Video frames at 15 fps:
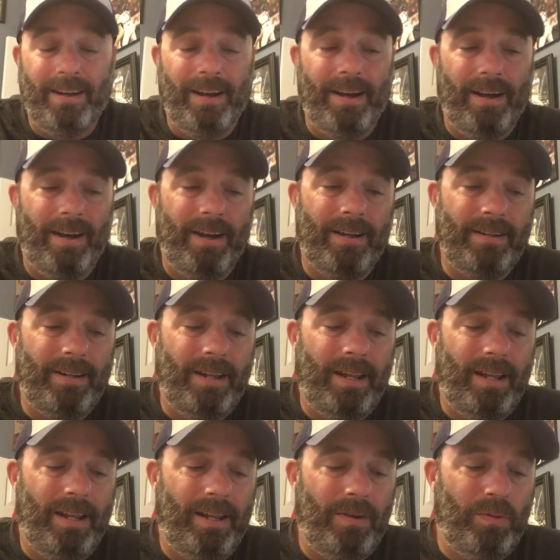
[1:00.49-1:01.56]
Uh,
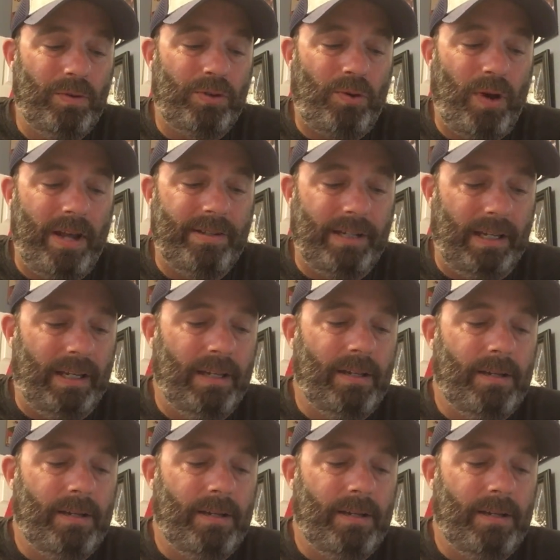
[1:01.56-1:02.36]
it was crazy.